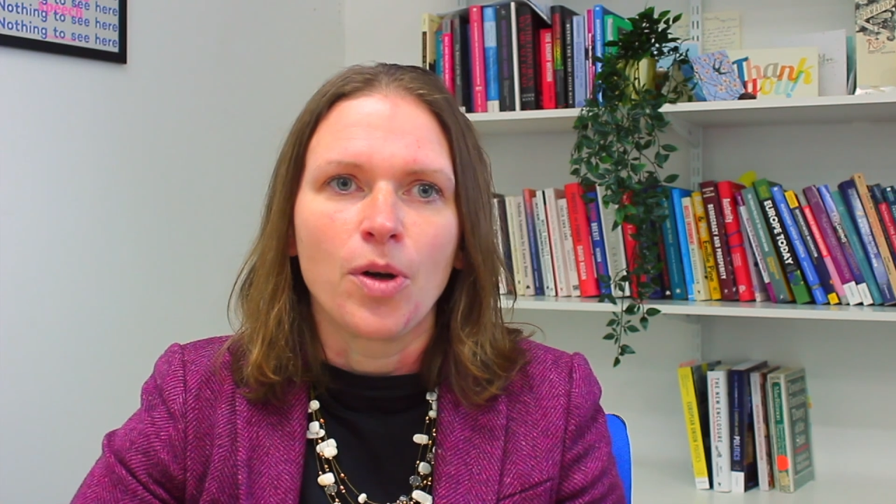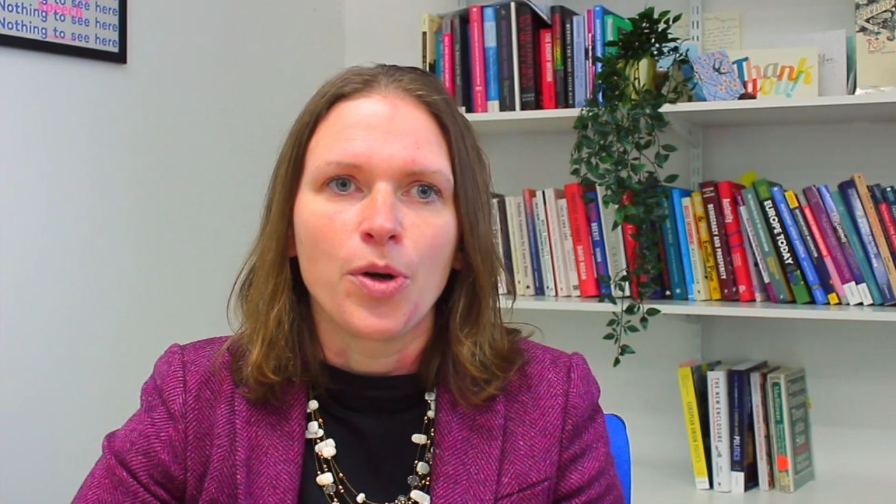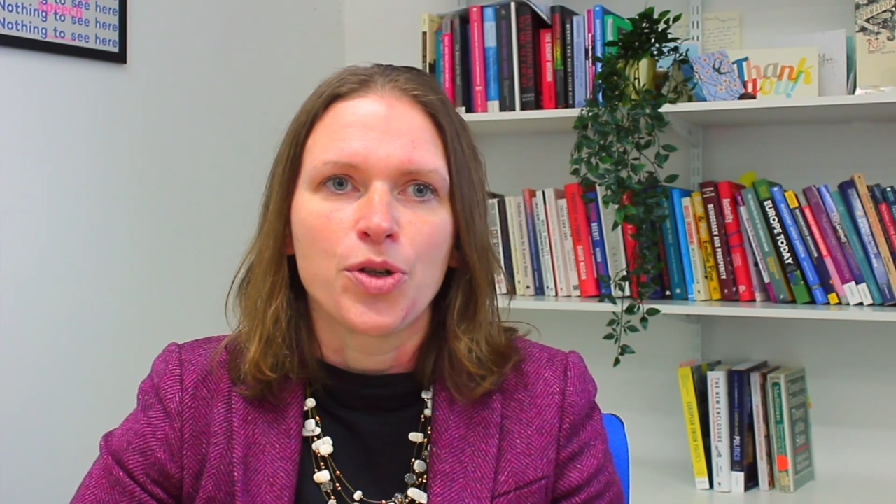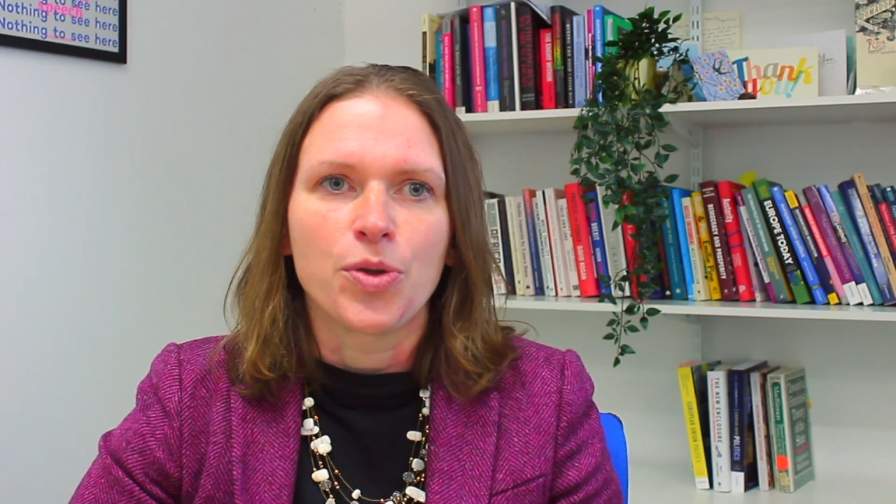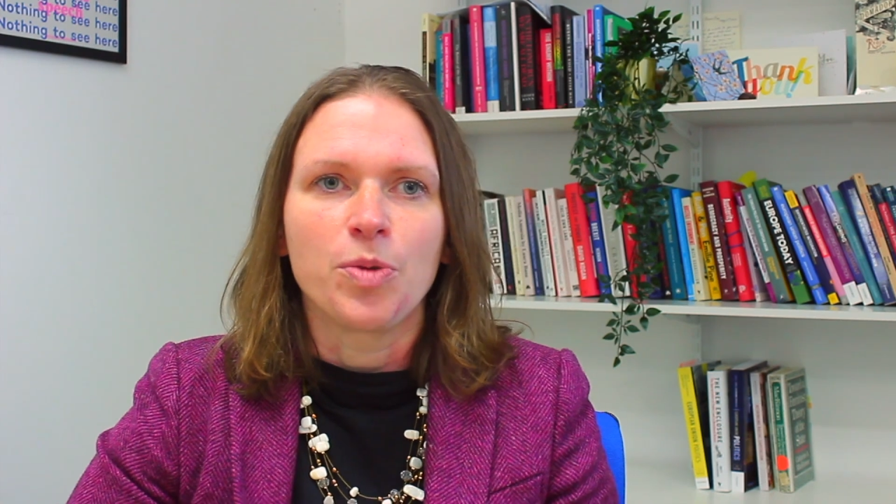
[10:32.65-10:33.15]

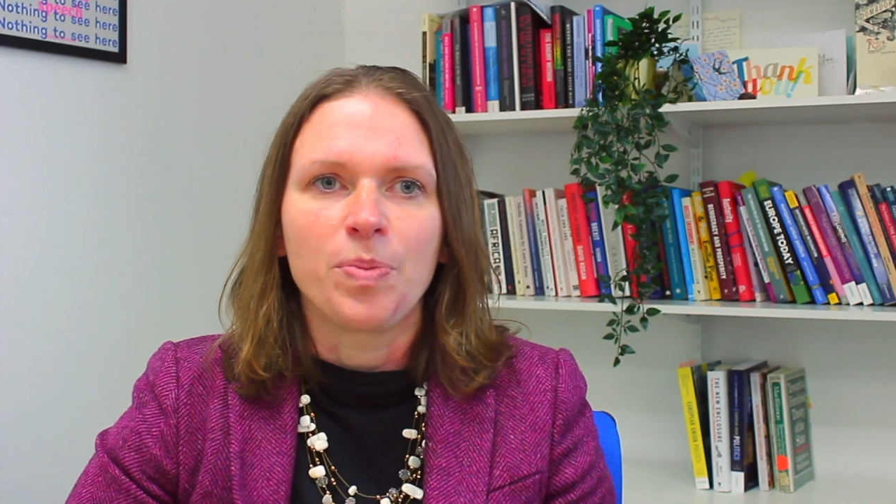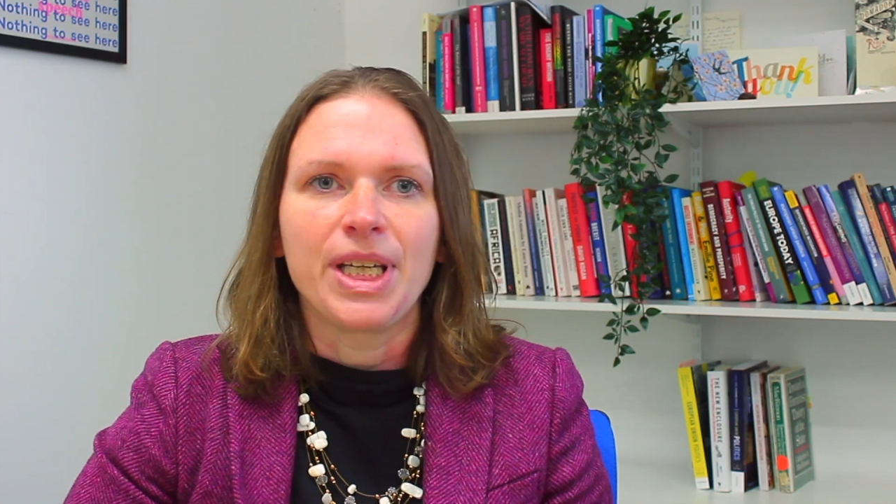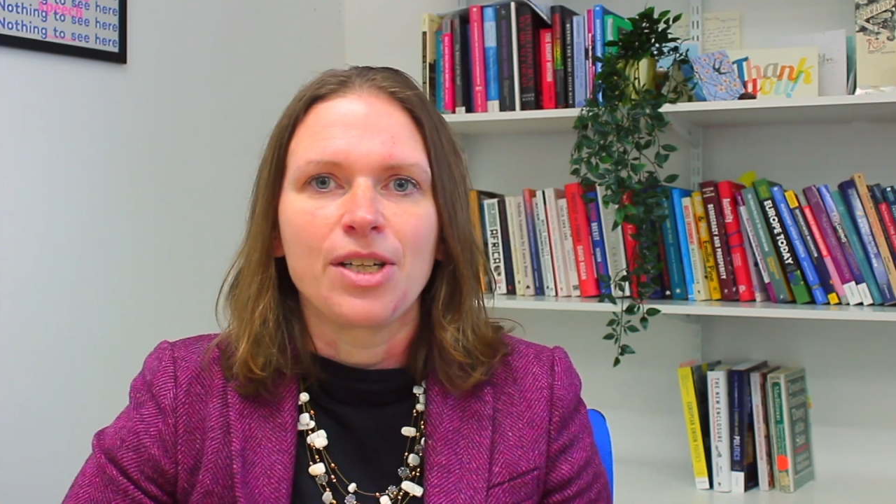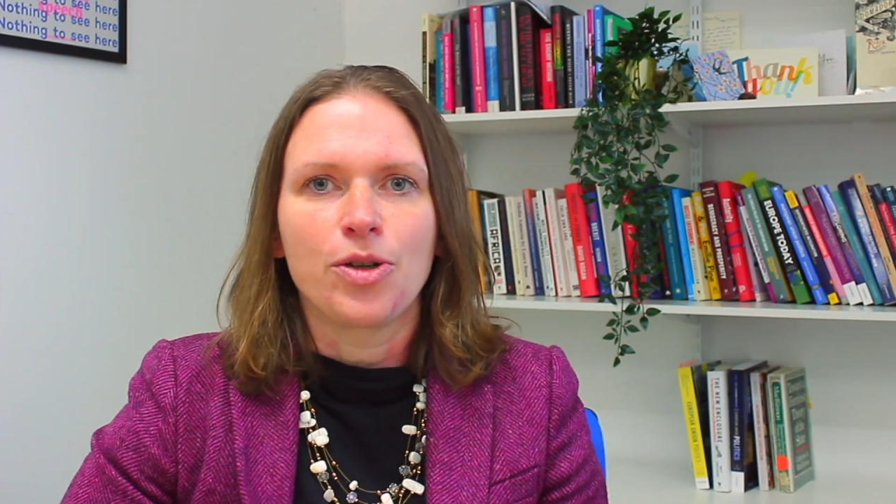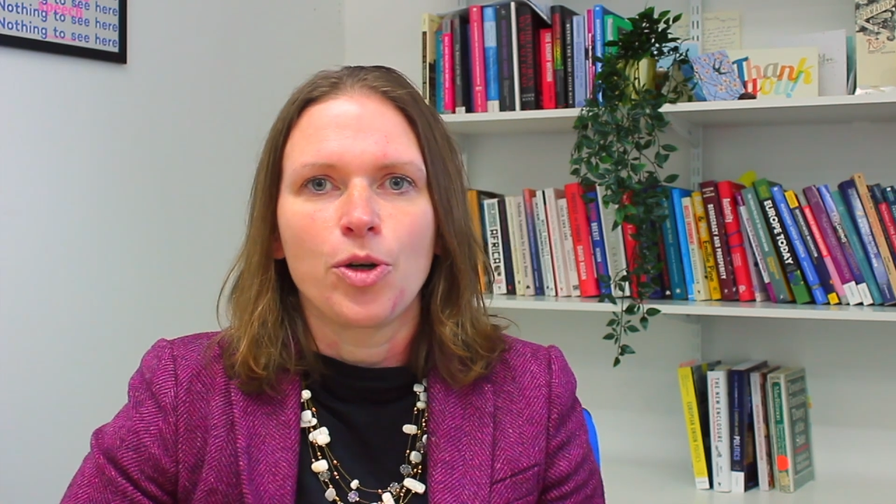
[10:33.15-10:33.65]
law should
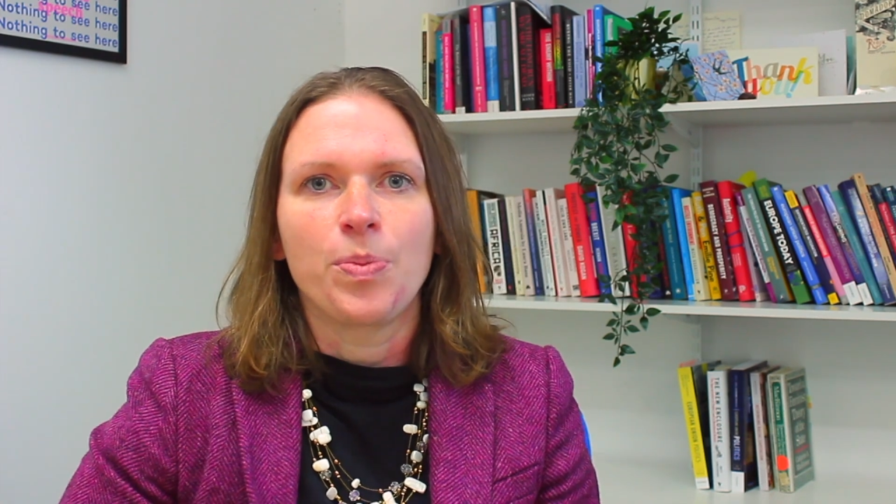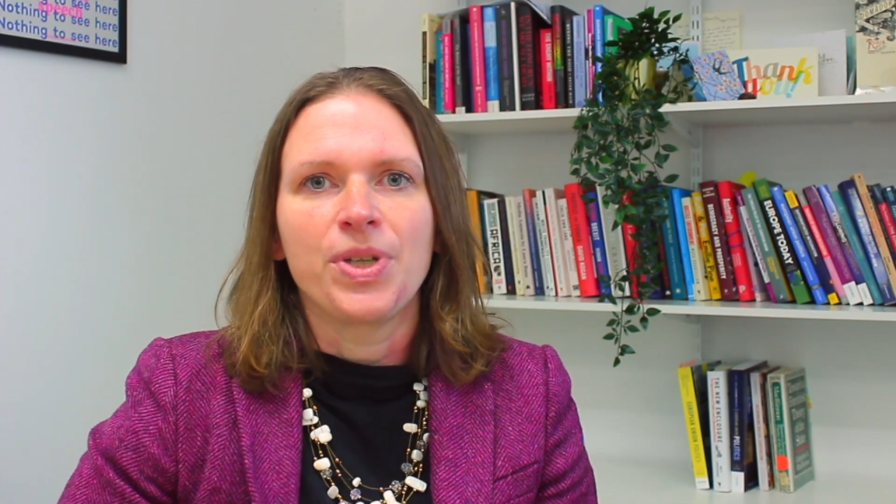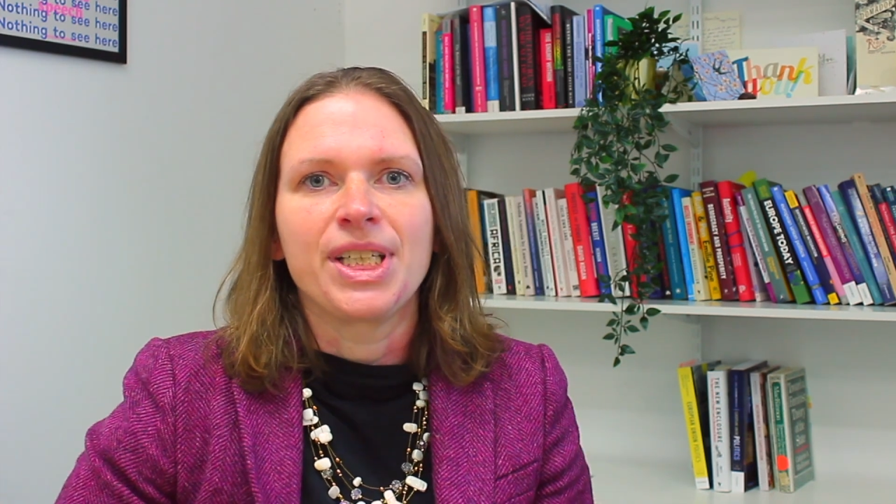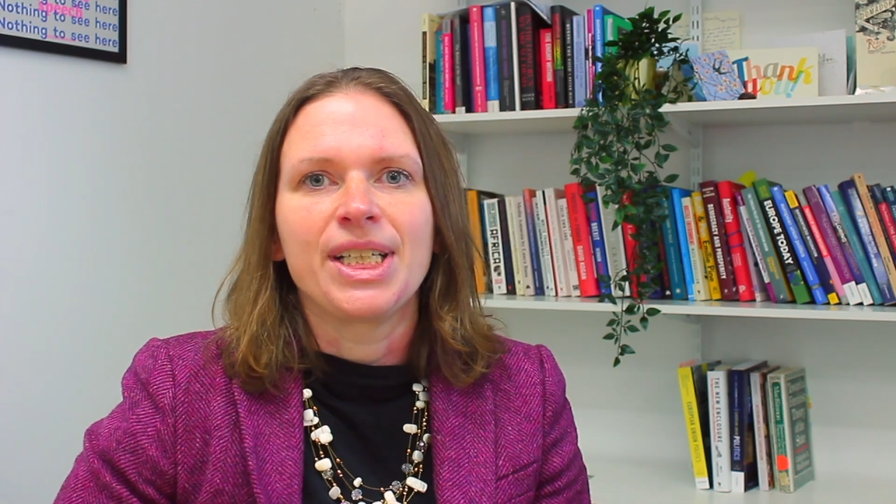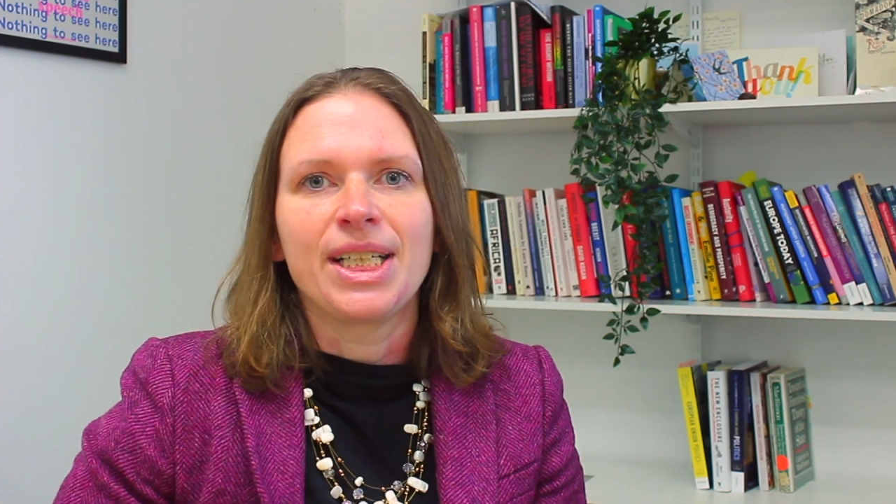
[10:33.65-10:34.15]
be interpreted.